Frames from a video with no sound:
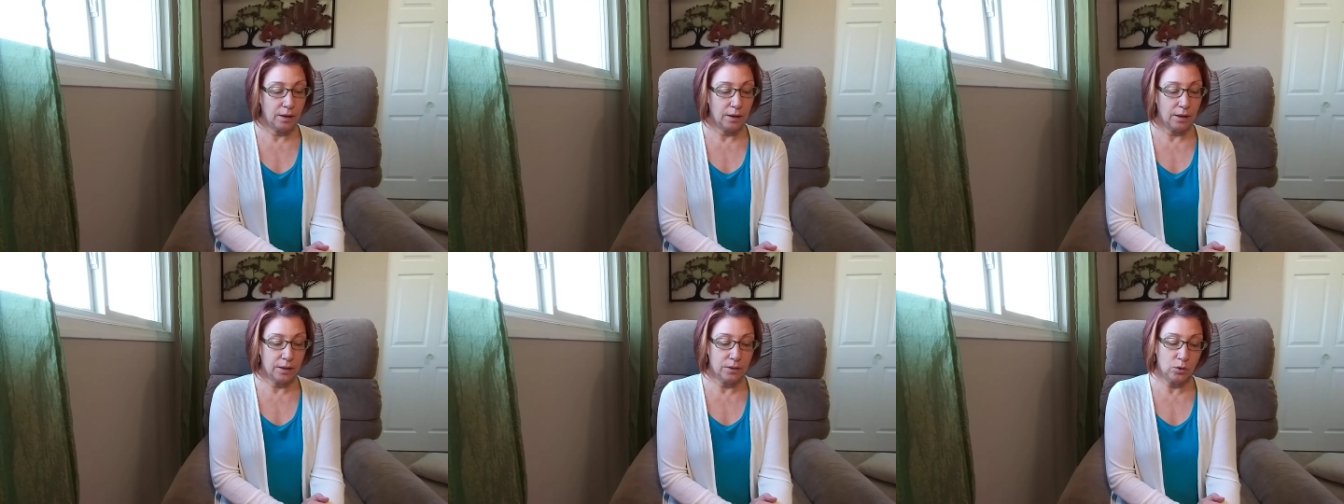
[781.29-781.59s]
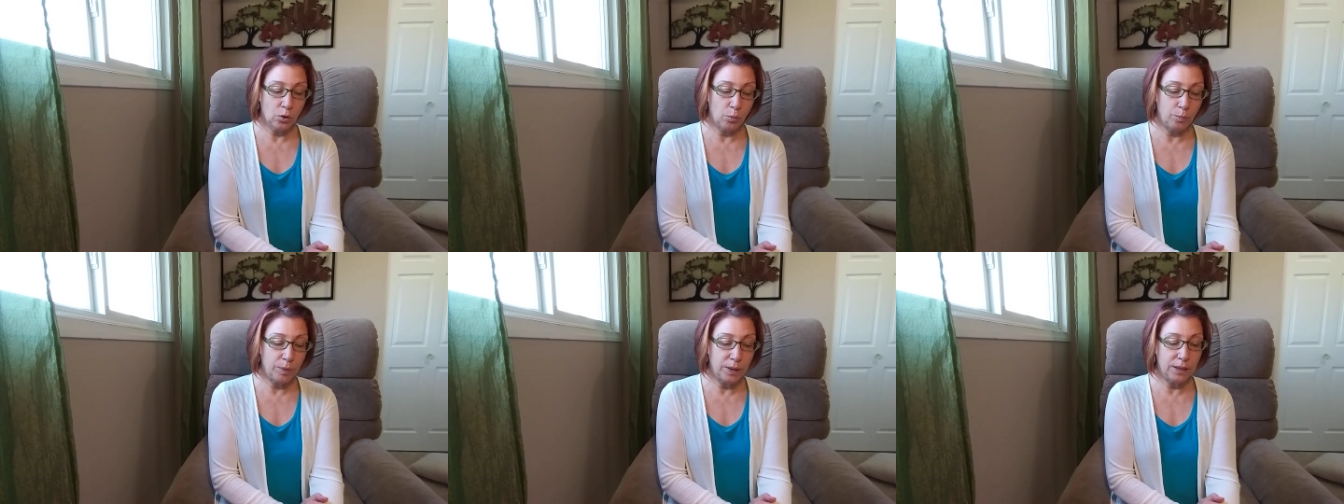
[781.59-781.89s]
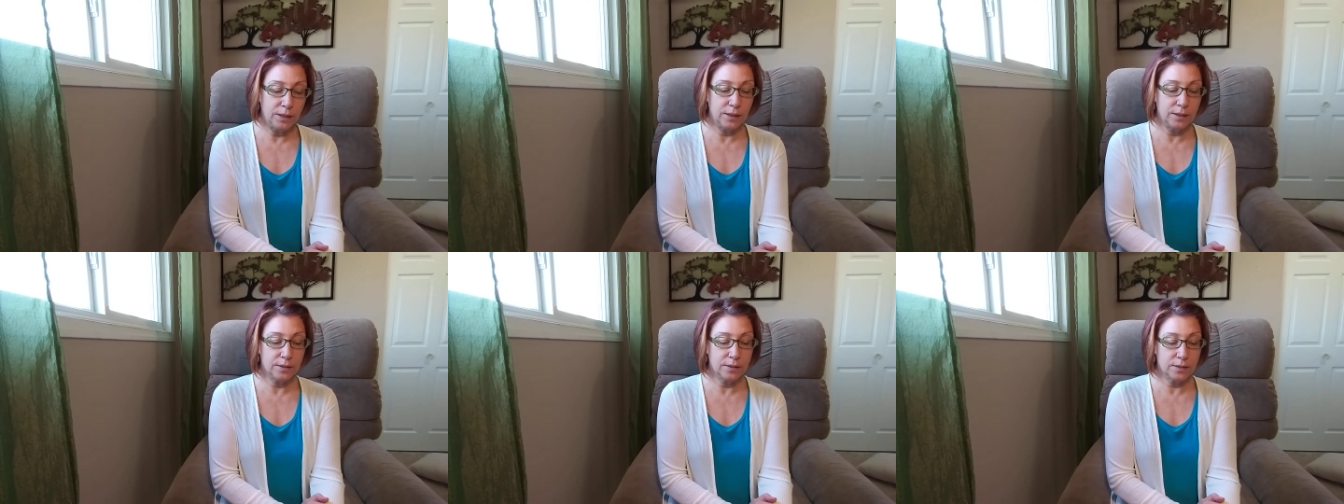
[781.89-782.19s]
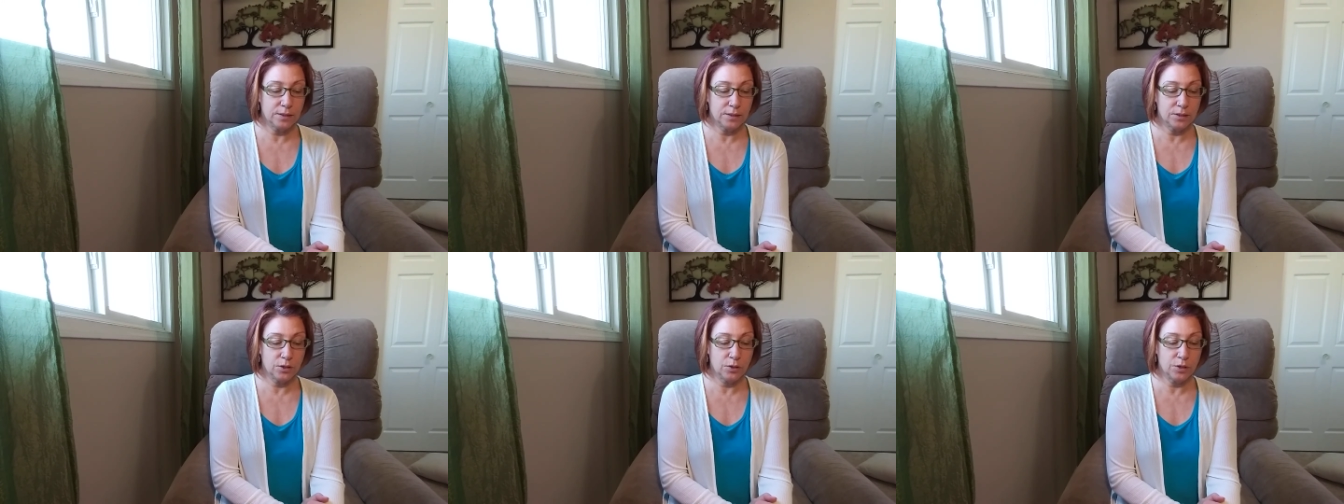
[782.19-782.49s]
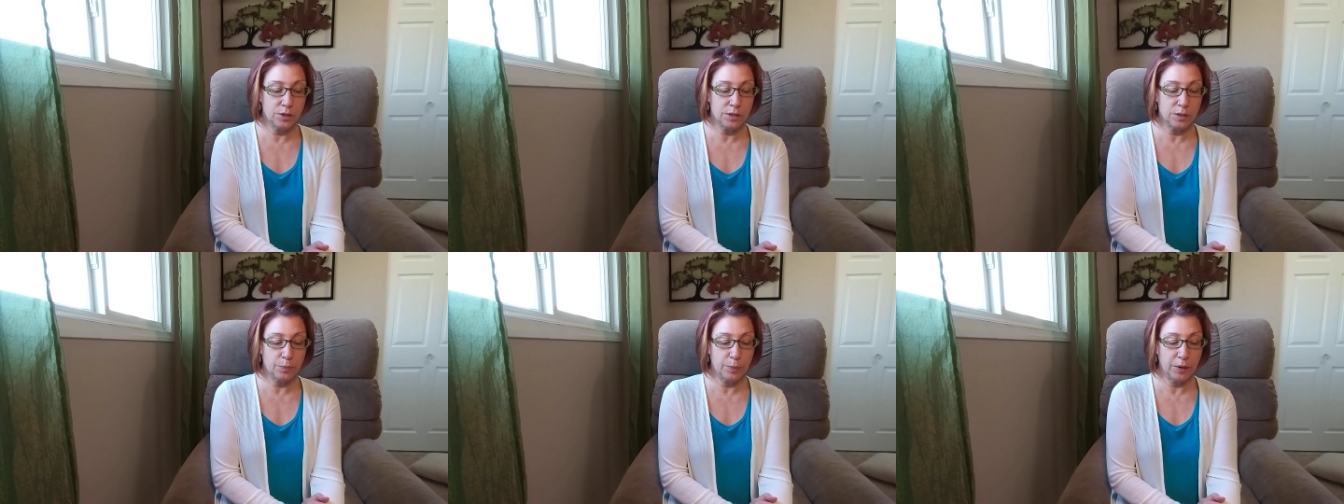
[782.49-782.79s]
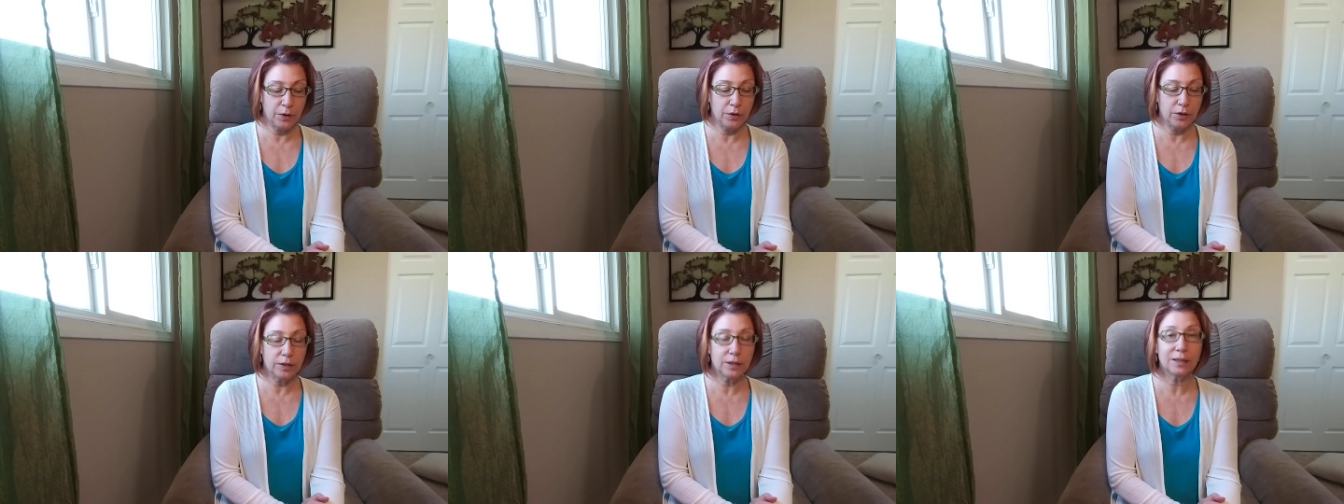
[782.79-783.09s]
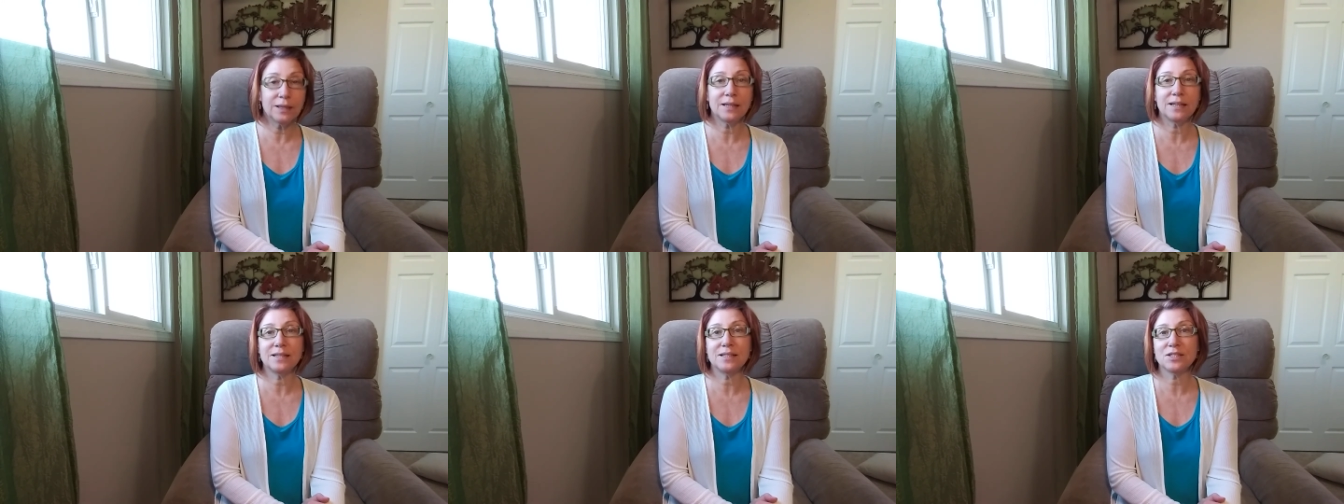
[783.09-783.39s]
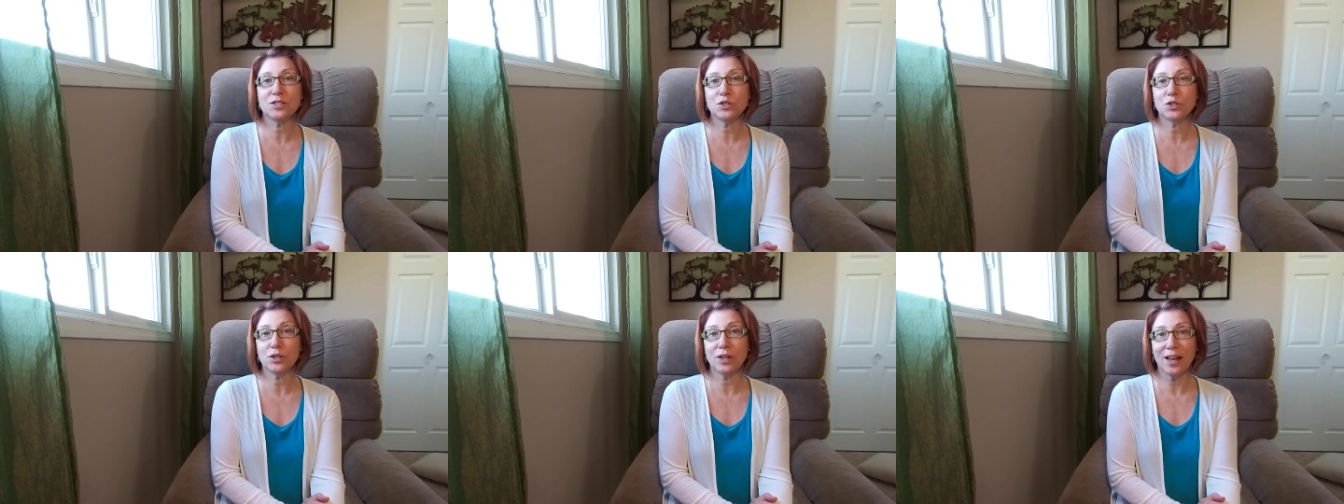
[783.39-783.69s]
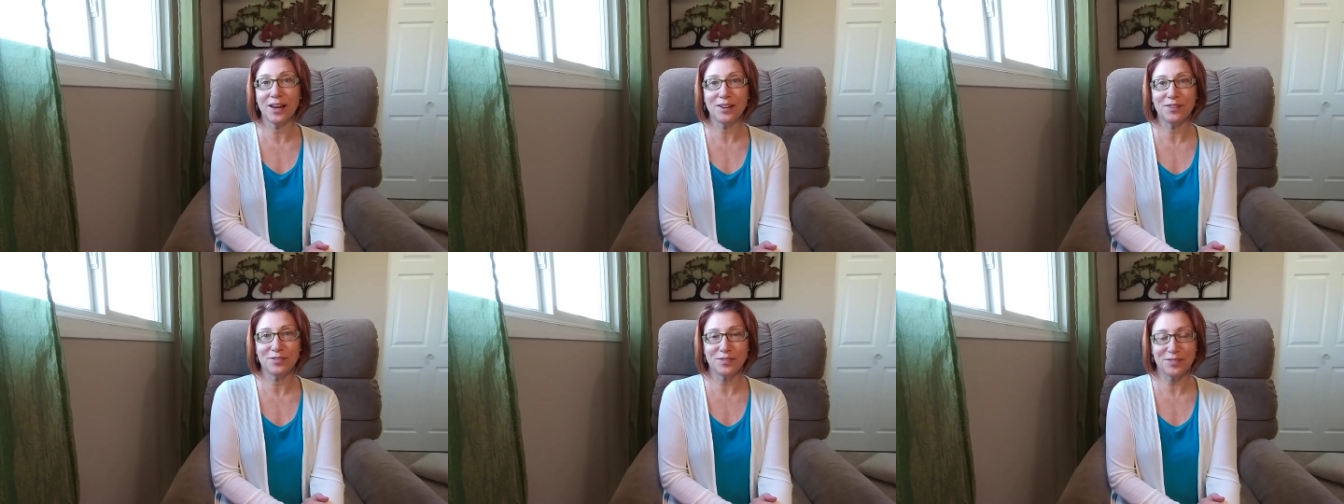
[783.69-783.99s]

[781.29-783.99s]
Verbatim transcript: and obedience to the Spirit leads to life.